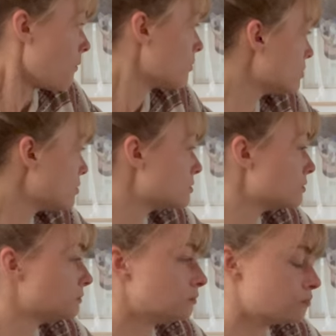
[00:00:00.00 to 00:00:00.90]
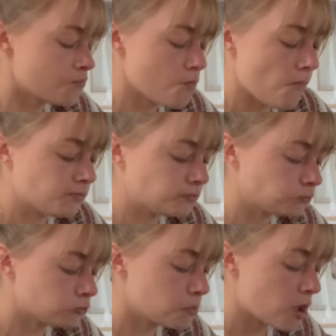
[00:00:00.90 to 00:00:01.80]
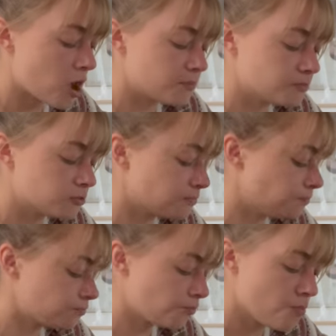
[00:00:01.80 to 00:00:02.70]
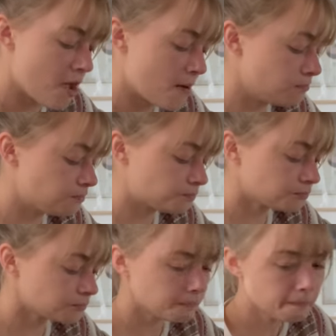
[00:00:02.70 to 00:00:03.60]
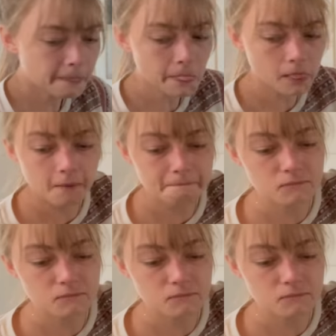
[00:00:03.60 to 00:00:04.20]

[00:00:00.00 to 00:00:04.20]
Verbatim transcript: Woo. Sometimes, man, yeah.